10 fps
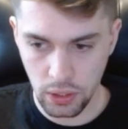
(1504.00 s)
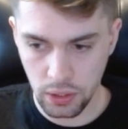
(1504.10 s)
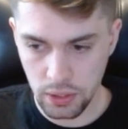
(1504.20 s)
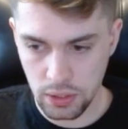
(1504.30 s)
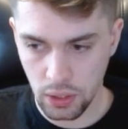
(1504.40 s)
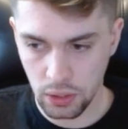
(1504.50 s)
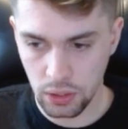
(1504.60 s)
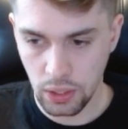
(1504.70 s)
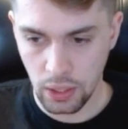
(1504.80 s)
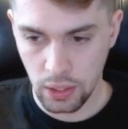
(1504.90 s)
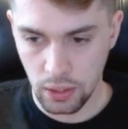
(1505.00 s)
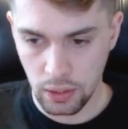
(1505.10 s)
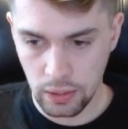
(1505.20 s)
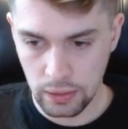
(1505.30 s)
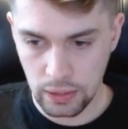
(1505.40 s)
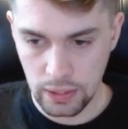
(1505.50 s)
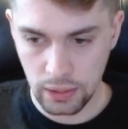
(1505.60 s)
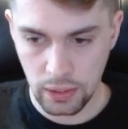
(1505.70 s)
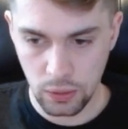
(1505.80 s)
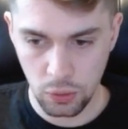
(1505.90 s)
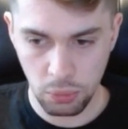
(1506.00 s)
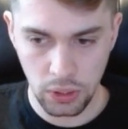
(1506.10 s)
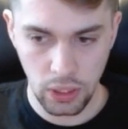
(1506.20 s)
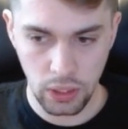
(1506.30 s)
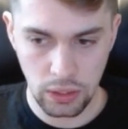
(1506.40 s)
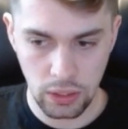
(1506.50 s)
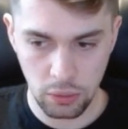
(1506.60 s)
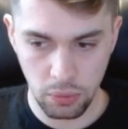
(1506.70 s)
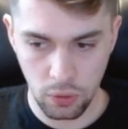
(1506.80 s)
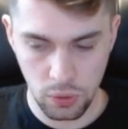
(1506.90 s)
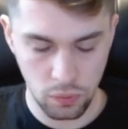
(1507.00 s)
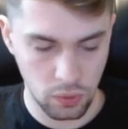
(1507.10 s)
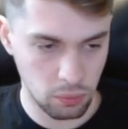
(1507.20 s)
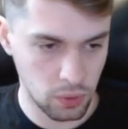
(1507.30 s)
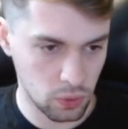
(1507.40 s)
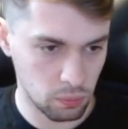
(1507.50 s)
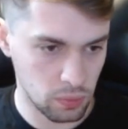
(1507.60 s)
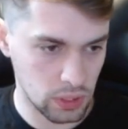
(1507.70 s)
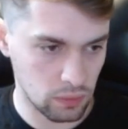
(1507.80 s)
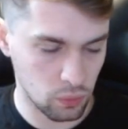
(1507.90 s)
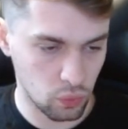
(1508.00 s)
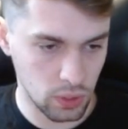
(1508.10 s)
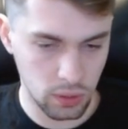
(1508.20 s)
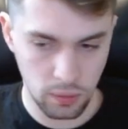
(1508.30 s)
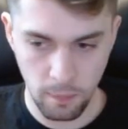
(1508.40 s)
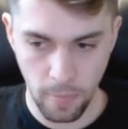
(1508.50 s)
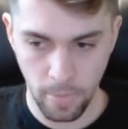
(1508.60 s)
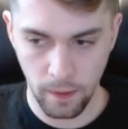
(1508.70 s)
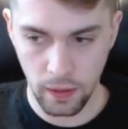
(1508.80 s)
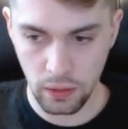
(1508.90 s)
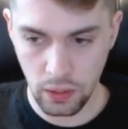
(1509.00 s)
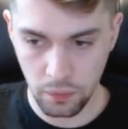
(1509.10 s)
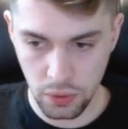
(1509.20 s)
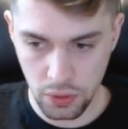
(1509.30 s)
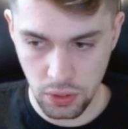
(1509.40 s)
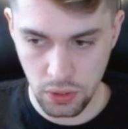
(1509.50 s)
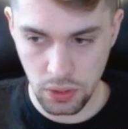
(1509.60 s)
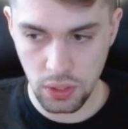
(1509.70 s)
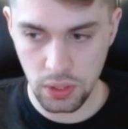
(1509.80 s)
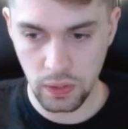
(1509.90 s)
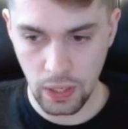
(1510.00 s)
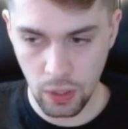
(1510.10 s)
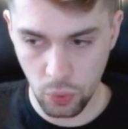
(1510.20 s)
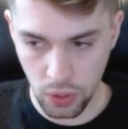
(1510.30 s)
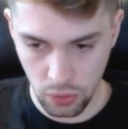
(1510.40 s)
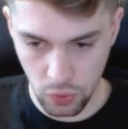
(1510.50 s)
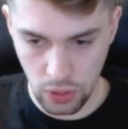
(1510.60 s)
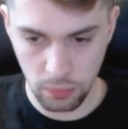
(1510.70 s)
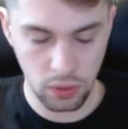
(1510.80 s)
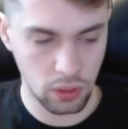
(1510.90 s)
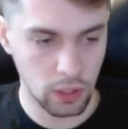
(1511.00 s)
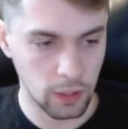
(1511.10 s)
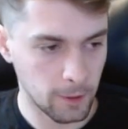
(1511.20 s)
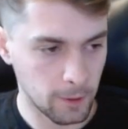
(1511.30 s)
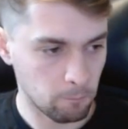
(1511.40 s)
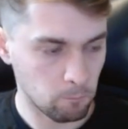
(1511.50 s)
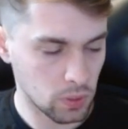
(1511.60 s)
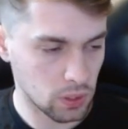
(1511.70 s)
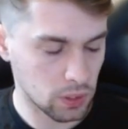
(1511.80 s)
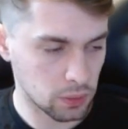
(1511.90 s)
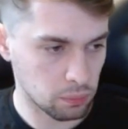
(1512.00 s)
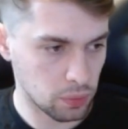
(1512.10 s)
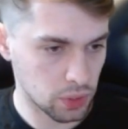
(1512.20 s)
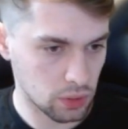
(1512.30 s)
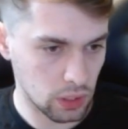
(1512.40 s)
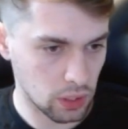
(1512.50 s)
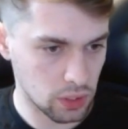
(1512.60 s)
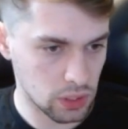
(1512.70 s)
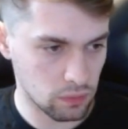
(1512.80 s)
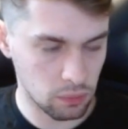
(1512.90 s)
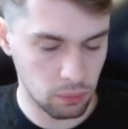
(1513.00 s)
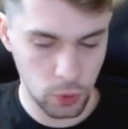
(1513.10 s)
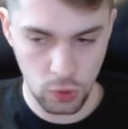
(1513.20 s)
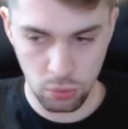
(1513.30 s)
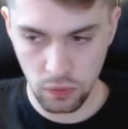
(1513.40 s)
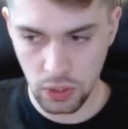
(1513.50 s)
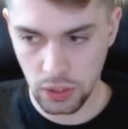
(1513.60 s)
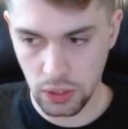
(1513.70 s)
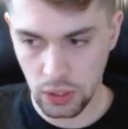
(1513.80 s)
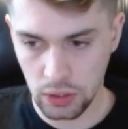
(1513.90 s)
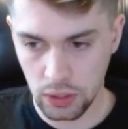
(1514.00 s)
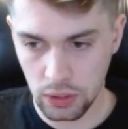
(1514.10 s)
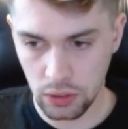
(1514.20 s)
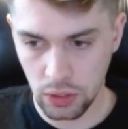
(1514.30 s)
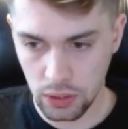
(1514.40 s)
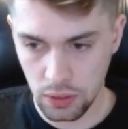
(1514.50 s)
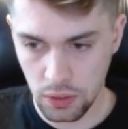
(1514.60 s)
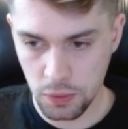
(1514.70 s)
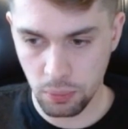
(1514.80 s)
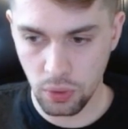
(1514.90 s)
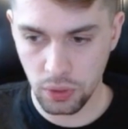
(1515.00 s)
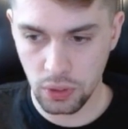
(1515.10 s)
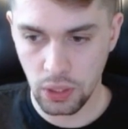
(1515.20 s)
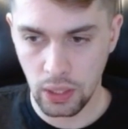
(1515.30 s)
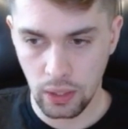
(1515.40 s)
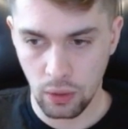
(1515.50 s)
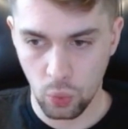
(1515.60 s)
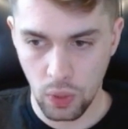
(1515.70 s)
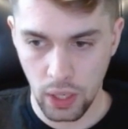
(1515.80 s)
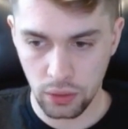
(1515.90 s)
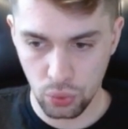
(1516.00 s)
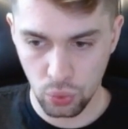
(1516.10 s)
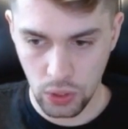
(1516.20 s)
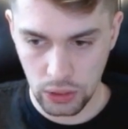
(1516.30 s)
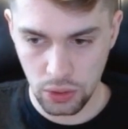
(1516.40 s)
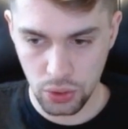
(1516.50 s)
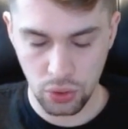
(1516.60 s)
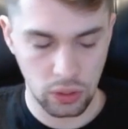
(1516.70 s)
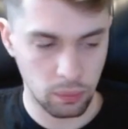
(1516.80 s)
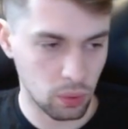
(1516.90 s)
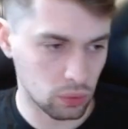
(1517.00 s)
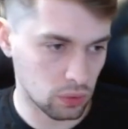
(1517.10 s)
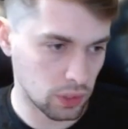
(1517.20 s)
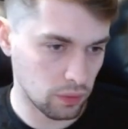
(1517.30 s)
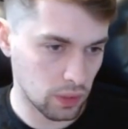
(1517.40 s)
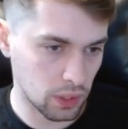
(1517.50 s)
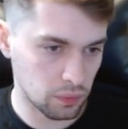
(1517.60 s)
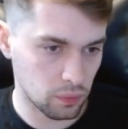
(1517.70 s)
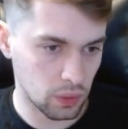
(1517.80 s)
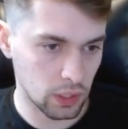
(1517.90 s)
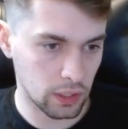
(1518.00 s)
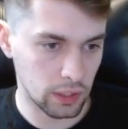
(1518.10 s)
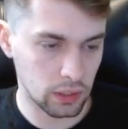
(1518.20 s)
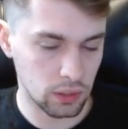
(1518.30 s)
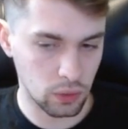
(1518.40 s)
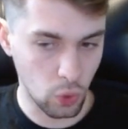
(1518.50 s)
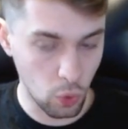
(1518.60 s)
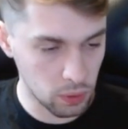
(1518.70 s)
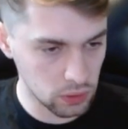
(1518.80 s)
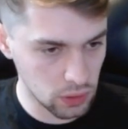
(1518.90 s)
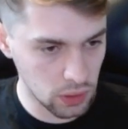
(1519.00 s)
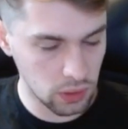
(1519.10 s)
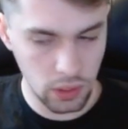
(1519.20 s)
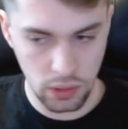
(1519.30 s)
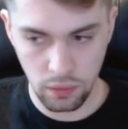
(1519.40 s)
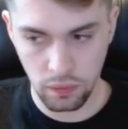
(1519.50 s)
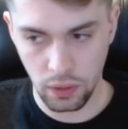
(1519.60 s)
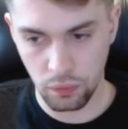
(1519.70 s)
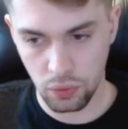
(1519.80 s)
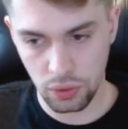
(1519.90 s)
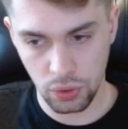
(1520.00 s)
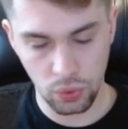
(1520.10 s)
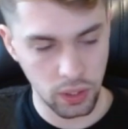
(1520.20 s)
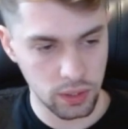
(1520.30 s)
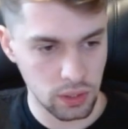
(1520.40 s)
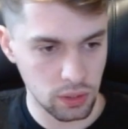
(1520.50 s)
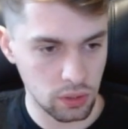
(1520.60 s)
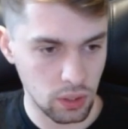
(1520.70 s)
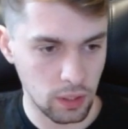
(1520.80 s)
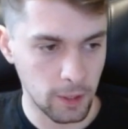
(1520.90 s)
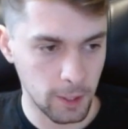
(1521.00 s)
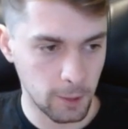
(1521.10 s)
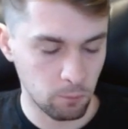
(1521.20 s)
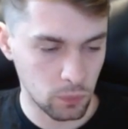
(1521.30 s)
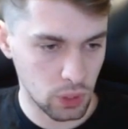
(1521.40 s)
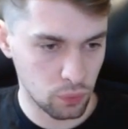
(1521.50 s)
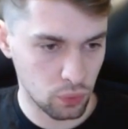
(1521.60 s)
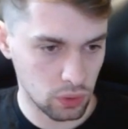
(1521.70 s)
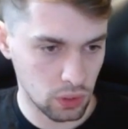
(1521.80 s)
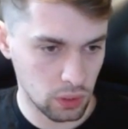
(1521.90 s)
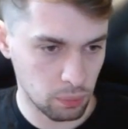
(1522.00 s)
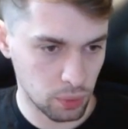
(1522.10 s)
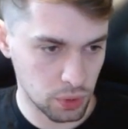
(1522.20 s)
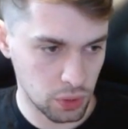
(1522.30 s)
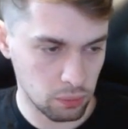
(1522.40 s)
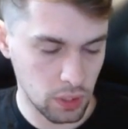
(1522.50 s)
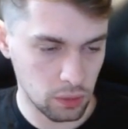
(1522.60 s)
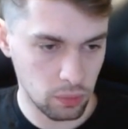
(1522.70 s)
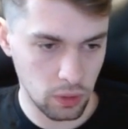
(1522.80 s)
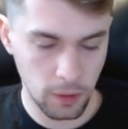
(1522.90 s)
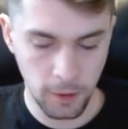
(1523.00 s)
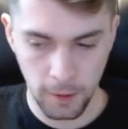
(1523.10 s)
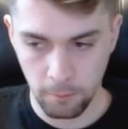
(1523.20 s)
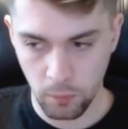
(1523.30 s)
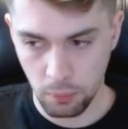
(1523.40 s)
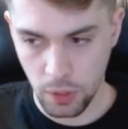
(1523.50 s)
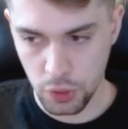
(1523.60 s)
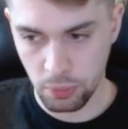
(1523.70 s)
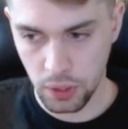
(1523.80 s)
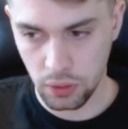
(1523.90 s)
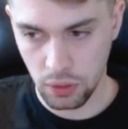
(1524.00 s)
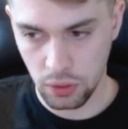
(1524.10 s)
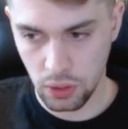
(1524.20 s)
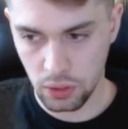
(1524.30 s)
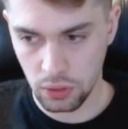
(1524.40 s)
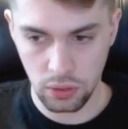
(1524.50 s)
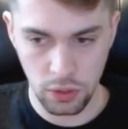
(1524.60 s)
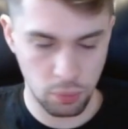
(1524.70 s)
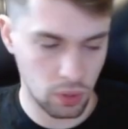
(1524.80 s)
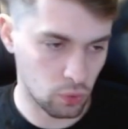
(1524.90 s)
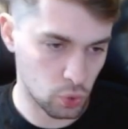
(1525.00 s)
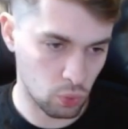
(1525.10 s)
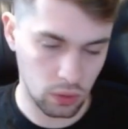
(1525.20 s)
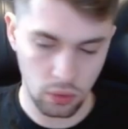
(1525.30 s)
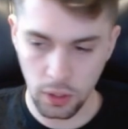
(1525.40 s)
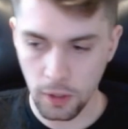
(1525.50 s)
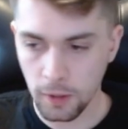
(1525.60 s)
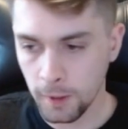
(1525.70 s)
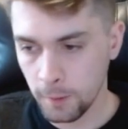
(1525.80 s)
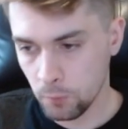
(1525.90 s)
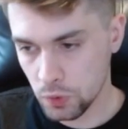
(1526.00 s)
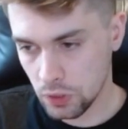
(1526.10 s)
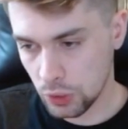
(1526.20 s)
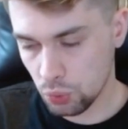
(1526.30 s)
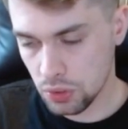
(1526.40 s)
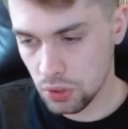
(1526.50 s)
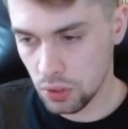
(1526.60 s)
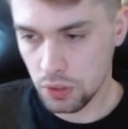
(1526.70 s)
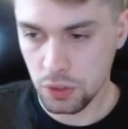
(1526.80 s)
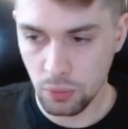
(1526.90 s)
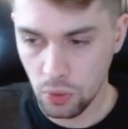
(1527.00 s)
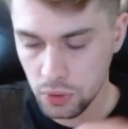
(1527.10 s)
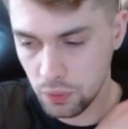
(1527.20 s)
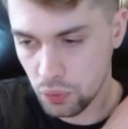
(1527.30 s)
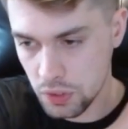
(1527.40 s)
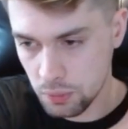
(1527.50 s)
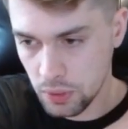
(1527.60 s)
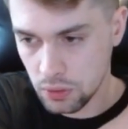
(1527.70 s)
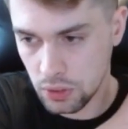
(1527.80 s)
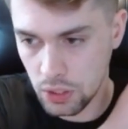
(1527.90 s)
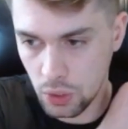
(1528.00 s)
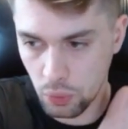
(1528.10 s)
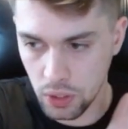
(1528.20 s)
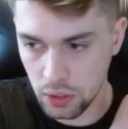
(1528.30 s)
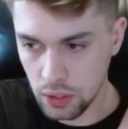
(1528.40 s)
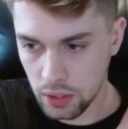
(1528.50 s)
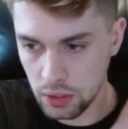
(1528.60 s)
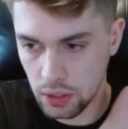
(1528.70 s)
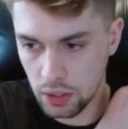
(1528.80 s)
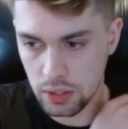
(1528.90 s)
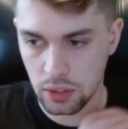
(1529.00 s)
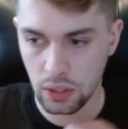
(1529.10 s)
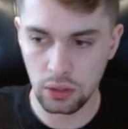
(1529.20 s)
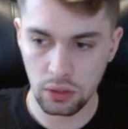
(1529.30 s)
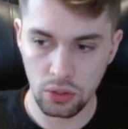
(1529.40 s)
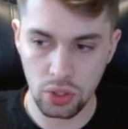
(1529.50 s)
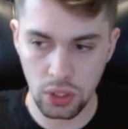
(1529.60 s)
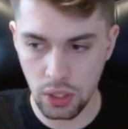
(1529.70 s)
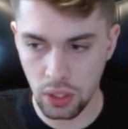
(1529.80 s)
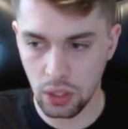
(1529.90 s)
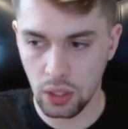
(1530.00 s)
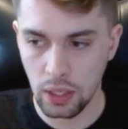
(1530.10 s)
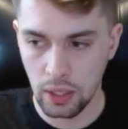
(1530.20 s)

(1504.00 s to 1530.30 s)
is that the knight cannot be taken yet because of the bishop b7 threat. And after c6, now we can grab the h7 bishop, with the idea that at this point white took an additional pawn on d5 and opened the d file for the rook, etc. Therefore the position might be much better than this previous one. Okay, so that was the small difference, but anyway, the idea is that in general